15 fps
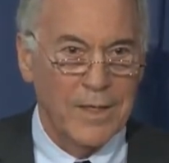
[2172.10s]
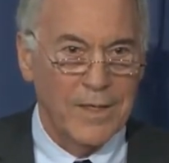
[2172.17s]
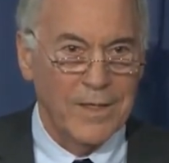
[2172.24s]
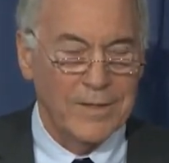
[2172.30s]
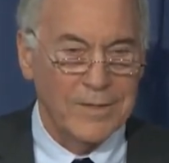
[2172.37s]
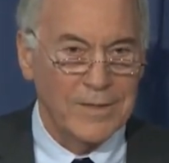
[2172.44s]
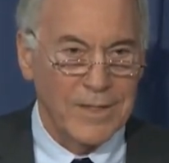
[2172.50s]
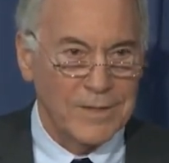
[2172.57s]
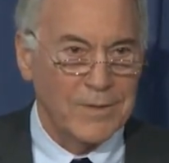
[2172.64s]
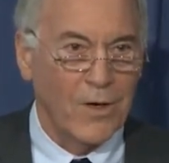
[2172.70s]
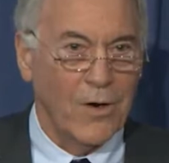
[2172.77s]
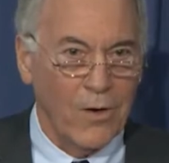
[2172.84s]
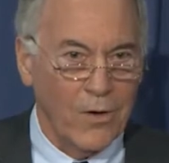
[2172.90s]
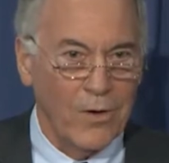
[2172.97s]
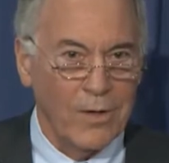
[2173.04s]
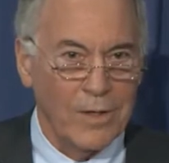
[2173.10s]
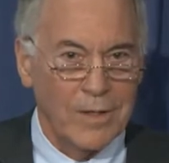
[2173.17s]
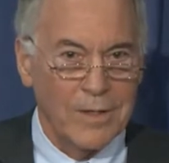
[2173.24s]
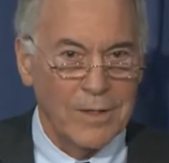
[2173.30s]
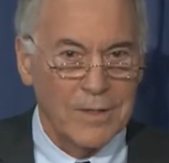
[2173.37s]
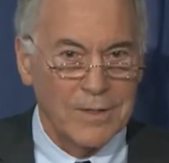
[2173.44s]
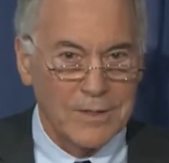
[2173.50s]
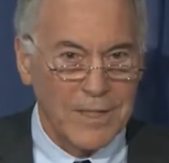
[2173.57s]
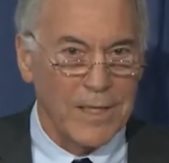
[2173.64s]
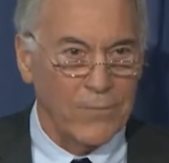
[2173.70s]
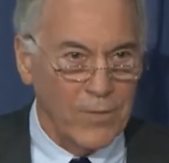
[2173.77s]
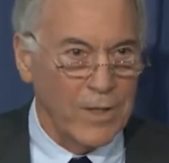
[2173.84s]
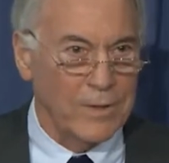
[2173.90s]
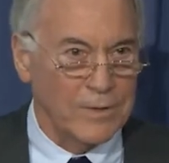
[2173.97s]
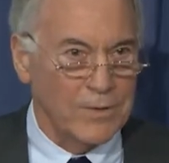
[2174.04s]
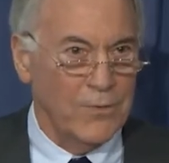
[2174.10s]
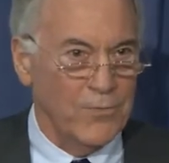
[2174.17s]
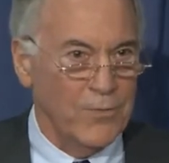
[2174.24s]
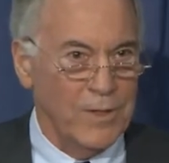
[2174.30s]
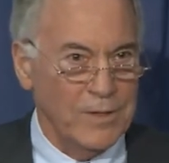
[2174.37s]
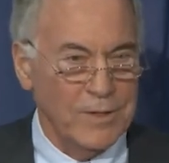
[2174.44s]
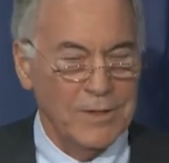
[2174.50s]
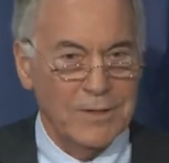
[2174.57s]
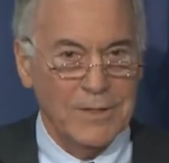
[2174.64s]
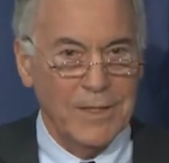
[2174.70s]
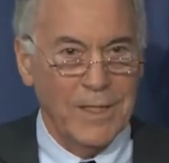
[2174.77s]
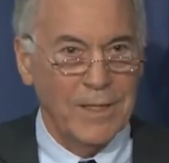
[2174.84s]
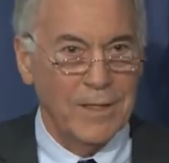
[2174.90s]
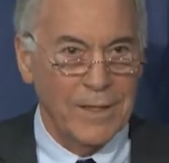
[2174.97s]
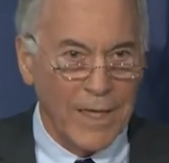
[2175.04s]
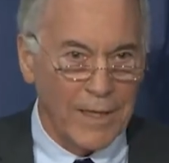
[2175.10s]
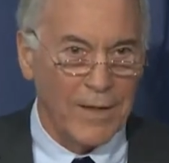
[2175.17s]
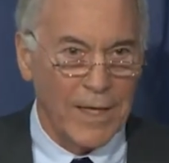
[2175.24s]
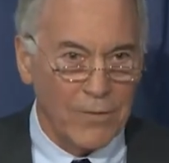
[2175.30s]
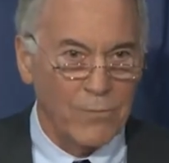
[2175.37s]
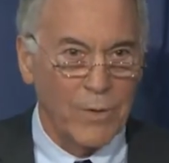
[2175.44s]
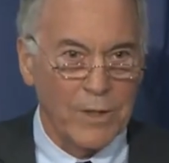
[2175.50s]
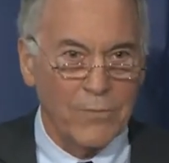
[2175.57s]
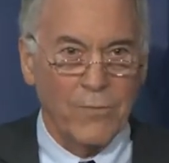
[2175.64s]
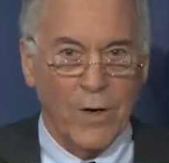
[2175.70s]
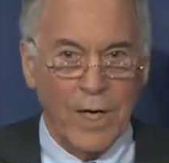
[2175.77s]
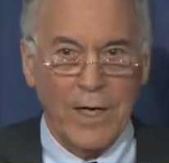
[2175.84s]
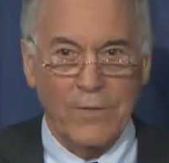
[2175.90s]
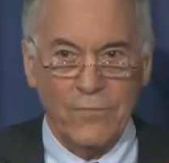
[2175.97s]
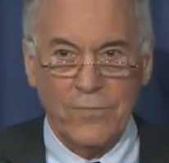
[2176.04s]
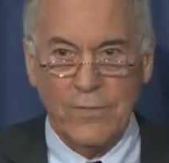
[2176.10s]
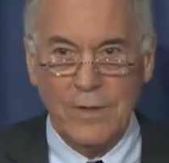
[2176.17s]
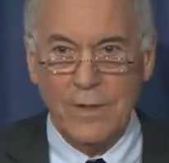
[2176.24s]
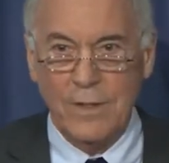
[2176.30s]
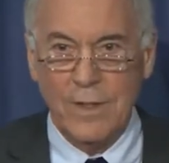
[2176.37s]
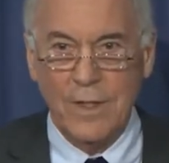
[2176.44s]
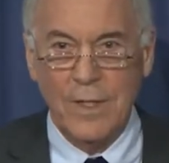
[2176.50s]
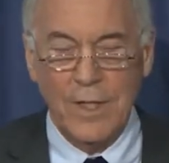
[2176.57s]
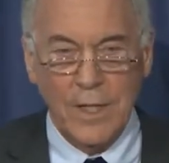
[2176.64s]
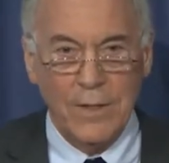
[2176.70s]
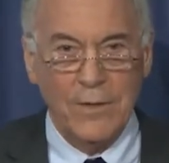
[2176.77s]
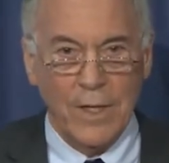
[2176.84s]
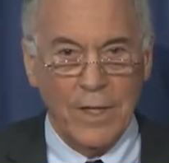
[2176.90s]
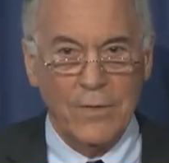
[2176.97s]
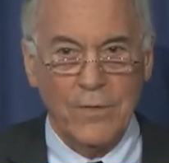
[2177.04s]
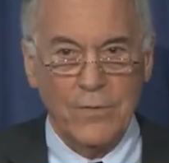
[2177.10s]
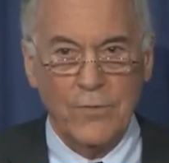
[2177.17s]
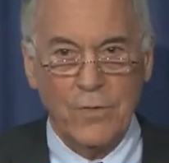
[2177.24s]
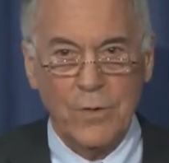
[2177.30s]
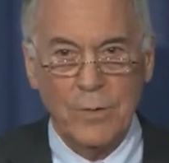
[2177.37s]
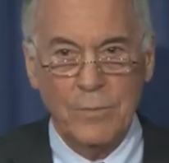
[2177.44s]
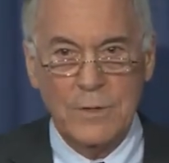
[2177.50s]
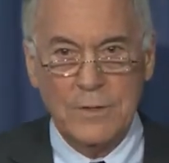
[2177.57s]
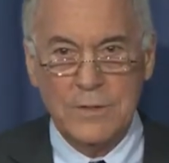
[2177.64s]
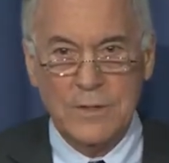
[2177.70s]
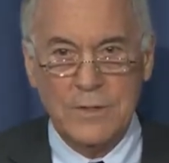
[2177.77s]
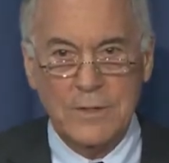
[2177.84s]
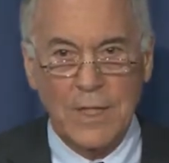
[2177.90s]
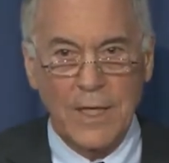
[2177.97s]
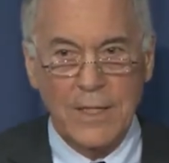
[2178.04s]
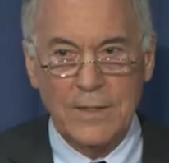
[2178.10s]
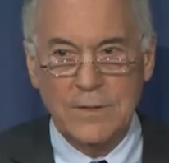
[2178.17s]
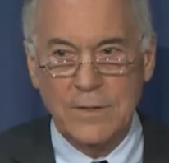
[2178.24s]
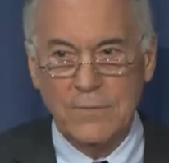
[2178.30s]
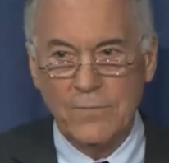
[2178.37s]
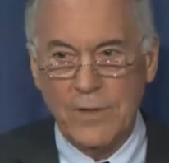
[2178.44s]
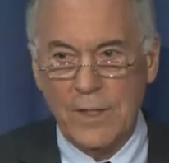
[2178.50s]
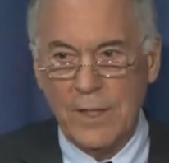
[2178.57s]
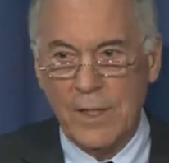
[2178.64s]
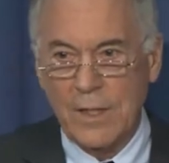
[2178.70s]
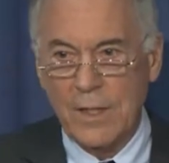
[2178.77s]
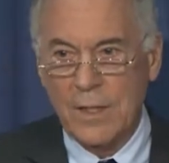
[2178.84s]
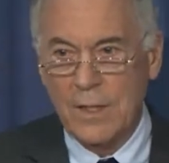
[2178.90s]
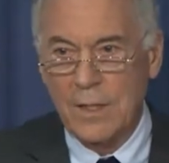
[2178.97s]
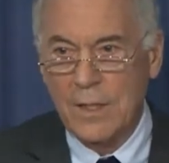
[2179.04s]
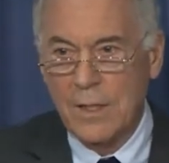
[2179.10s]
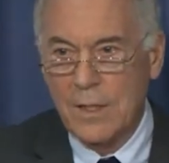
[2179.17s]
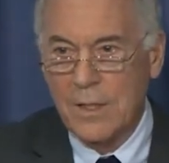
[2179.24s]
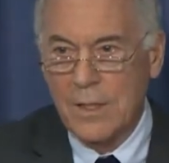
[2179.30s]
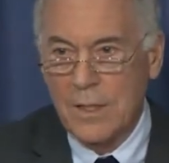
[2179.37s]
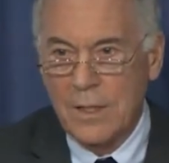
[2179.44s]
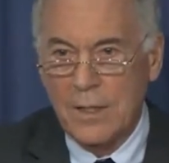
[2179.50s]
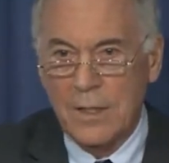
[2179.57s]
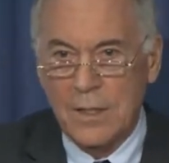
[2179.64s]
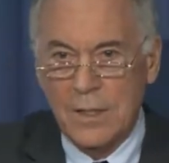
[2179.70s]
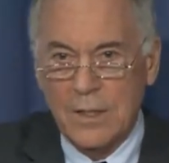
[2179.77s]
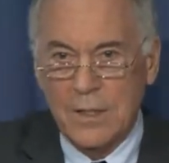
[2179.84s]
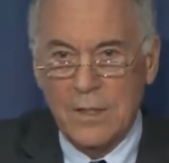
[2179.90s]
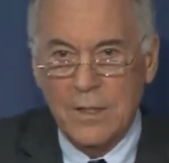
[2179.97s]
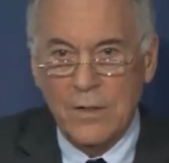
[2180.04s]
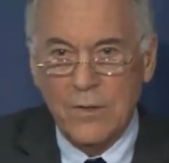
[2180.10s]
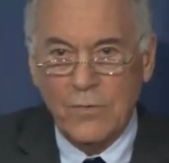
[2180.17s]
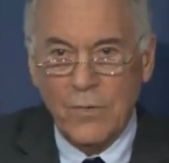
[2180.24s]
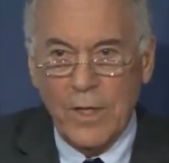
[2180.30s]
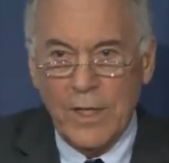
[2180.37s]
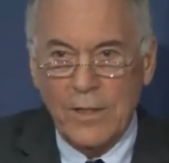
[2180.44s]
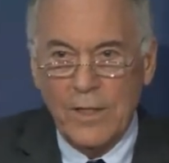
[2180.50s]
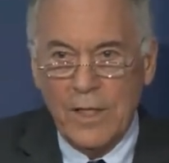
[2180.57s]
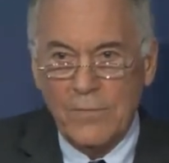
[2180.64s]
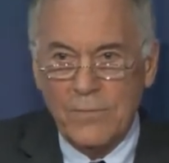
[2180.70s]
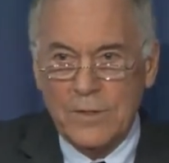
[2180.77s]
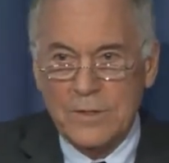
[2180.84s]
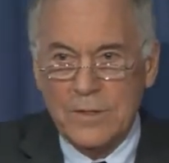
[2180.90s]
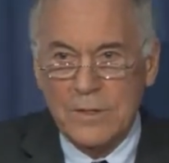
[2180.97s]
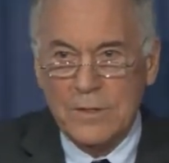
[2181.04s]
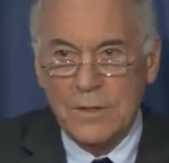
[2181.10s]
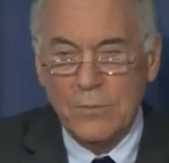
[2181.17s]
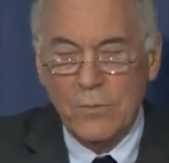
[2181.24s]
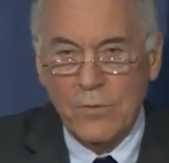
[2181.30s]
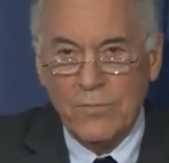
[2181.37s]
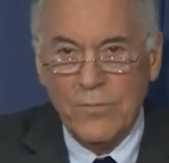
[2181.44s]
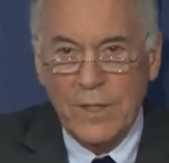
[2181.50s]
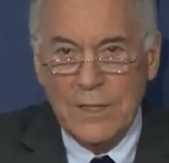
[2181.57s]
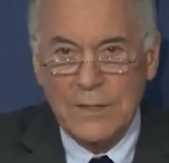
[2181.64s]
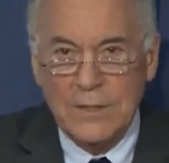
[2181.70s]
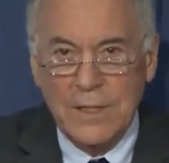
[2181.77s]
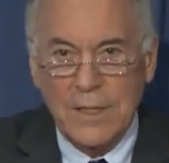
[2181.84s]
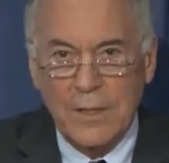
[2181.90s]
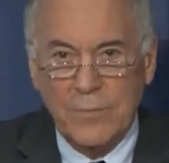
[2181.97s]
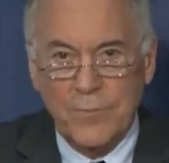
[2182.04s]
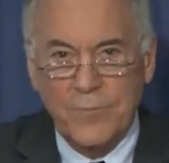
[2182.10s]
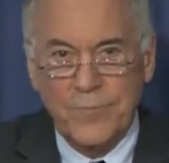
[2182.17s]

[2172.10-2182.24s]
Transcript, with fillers: It's, it's our savings deficiency. That, that's what drives the and, and determines the size of the uh, trade deficit that we're facing.